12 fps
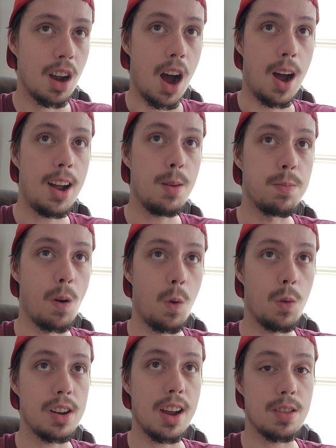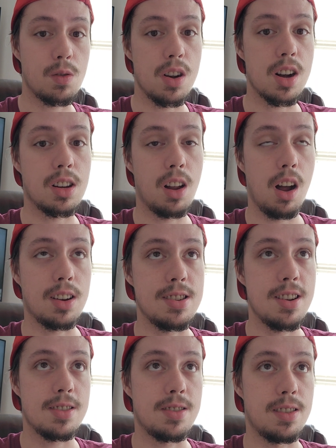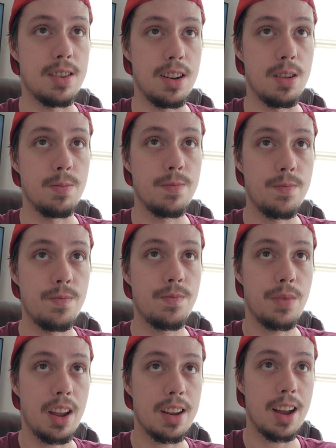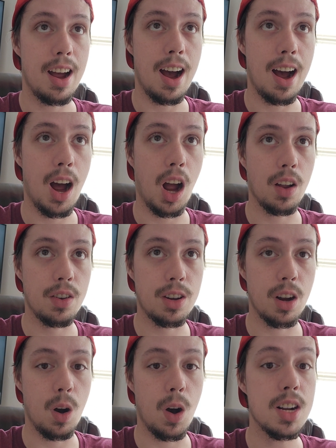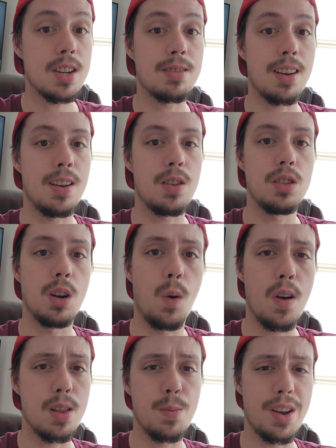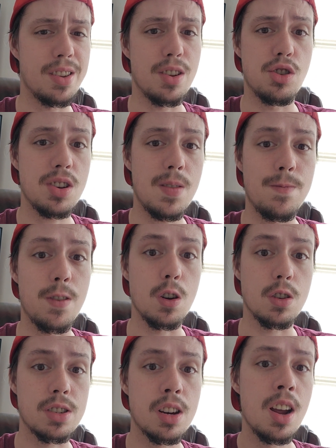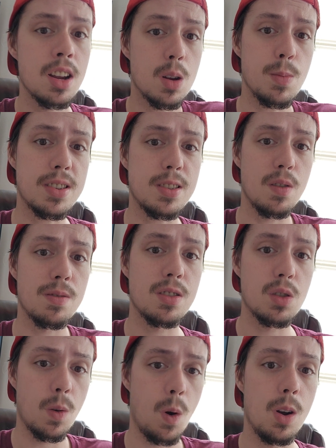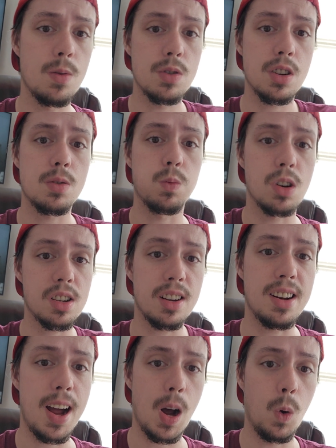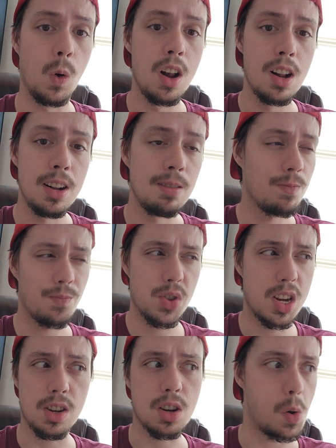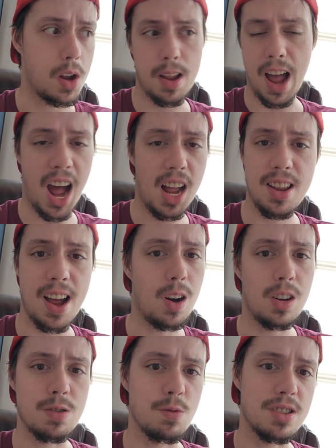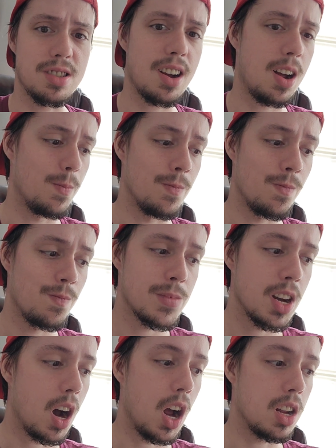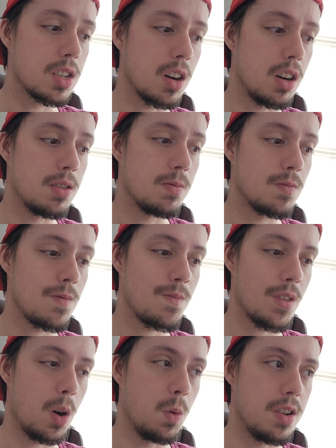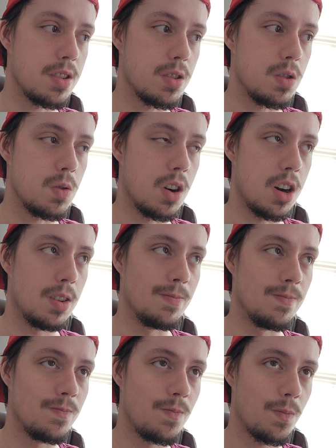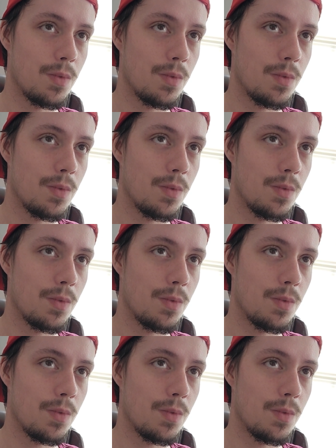I had bowling at 3 o'clock yesterday. So I decided, you know what, let me hit the gym first, get myself sore and just working out. Just go ahead and add that onto the time. I go I went to